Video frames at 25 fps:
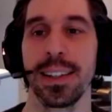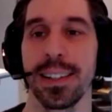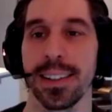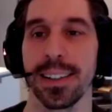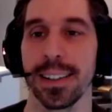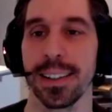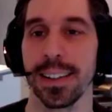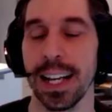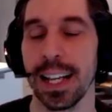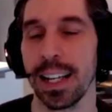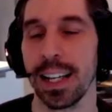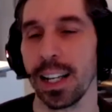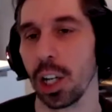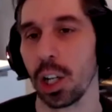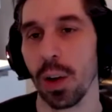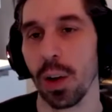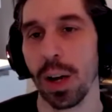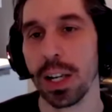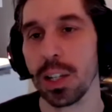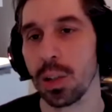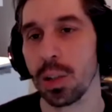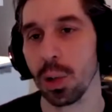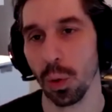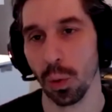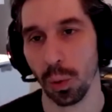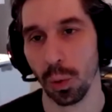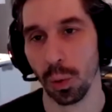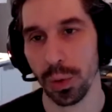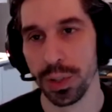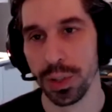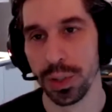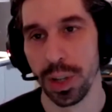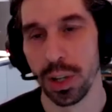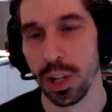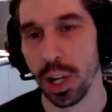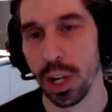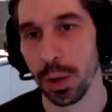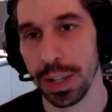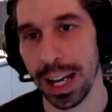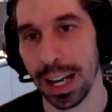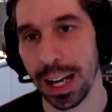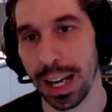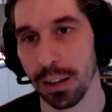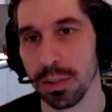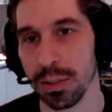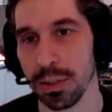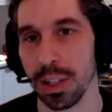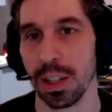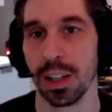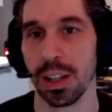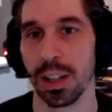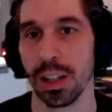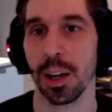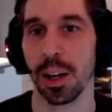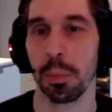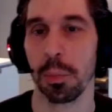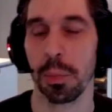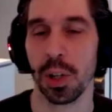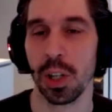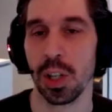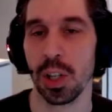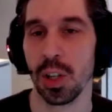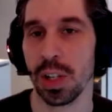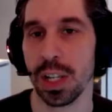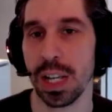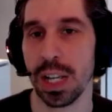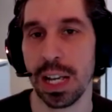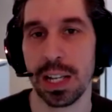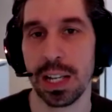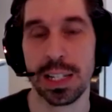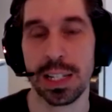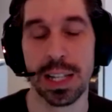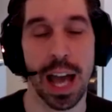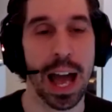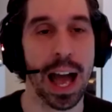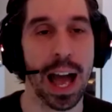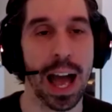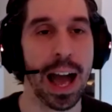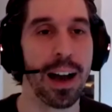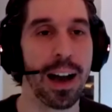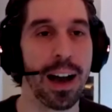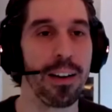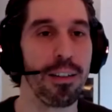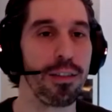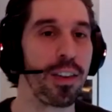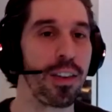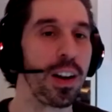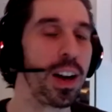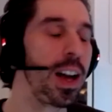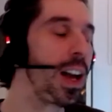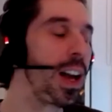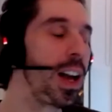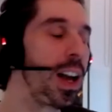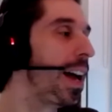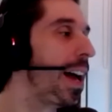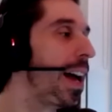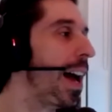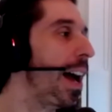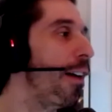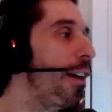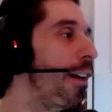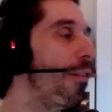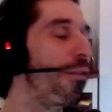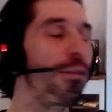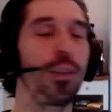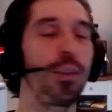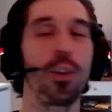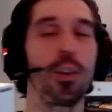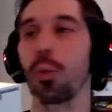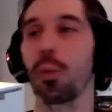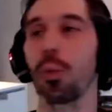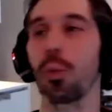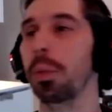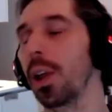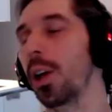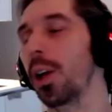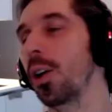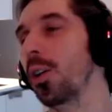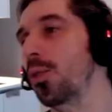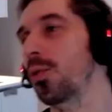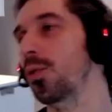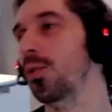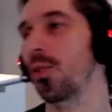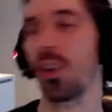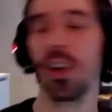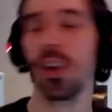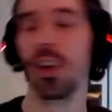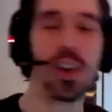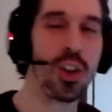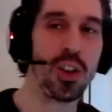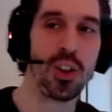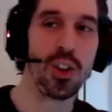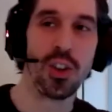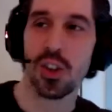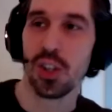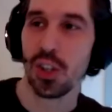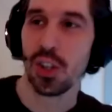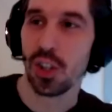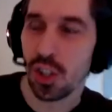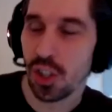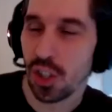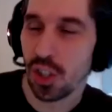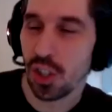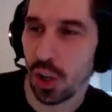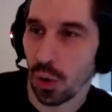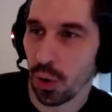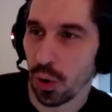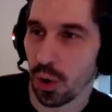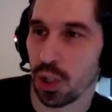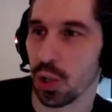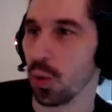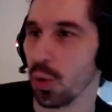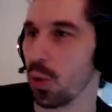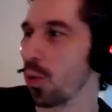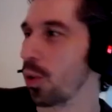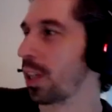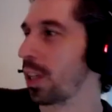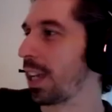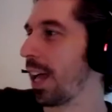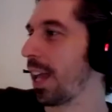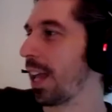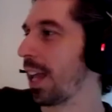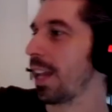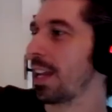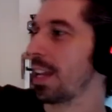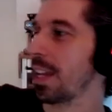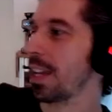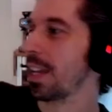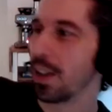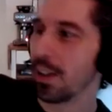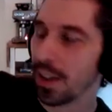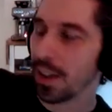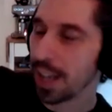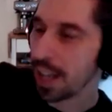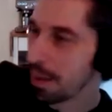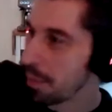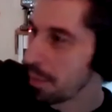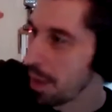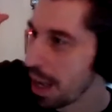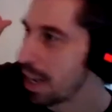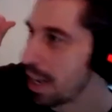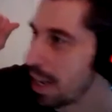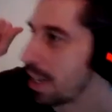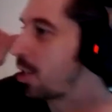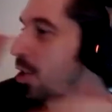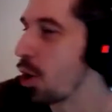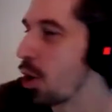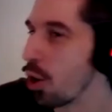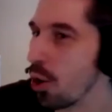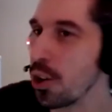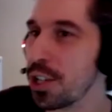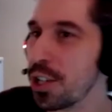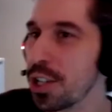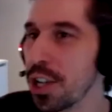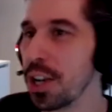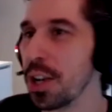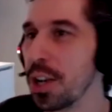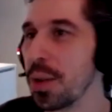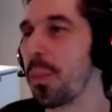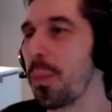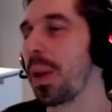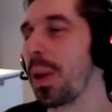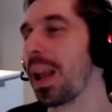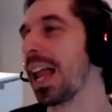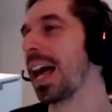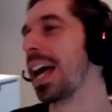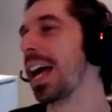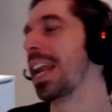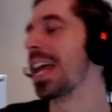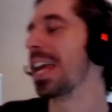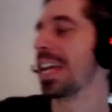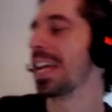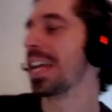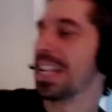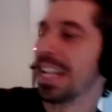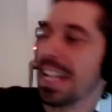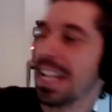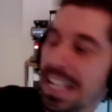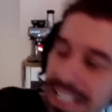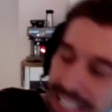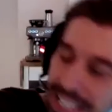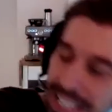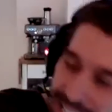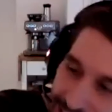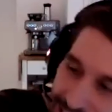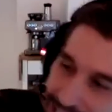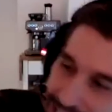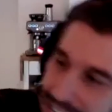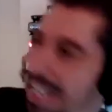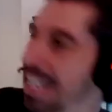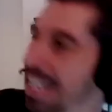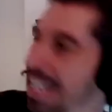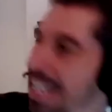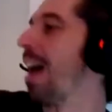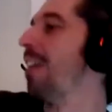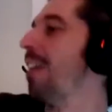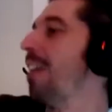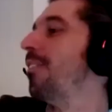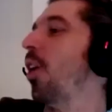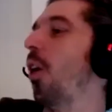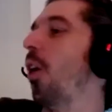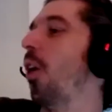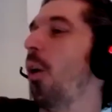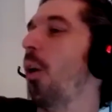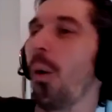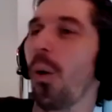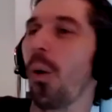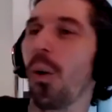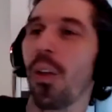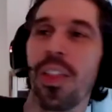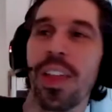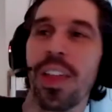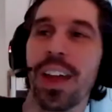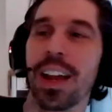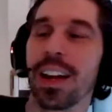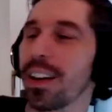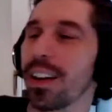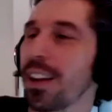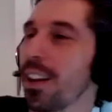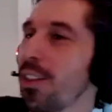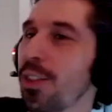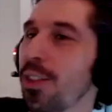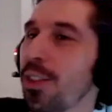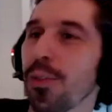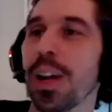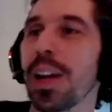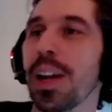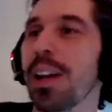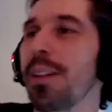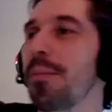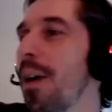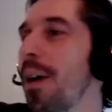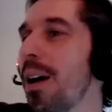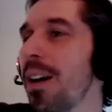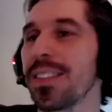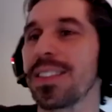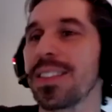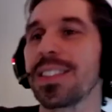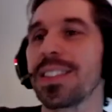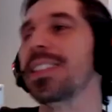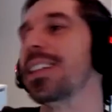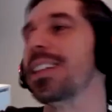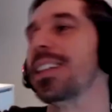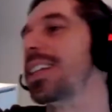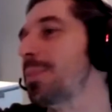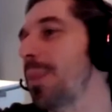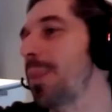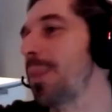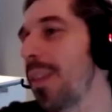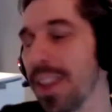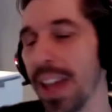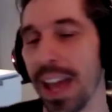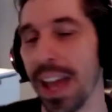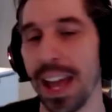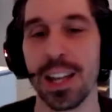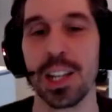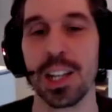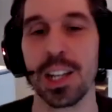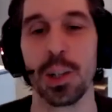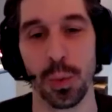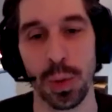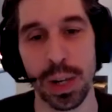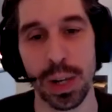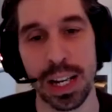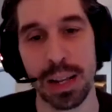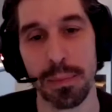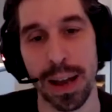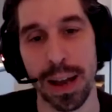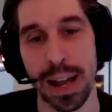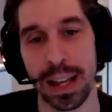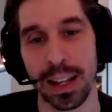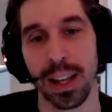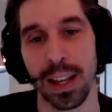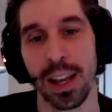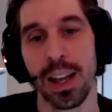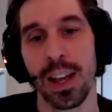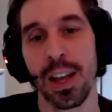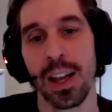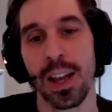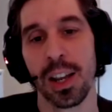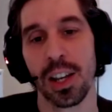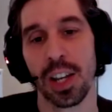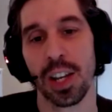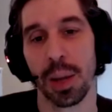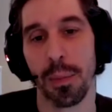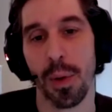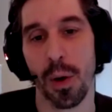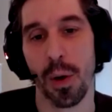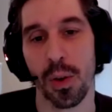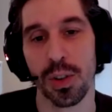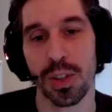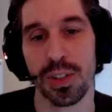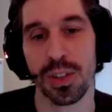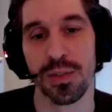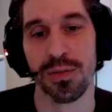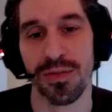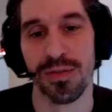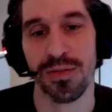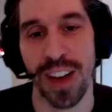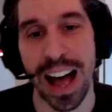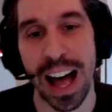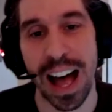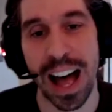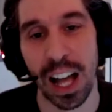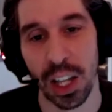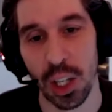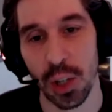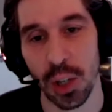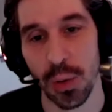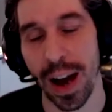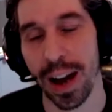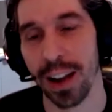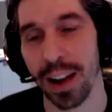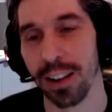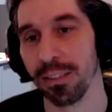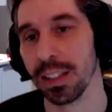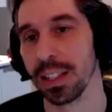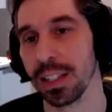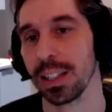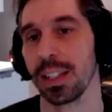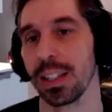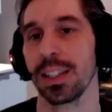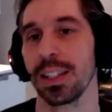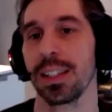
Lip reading: and they're great tools, no doubt, but you need to have a full-blown social calendar and content planning, and you need to have the whole thing on a 3 months, 6 months ahead to really make the most value out of it.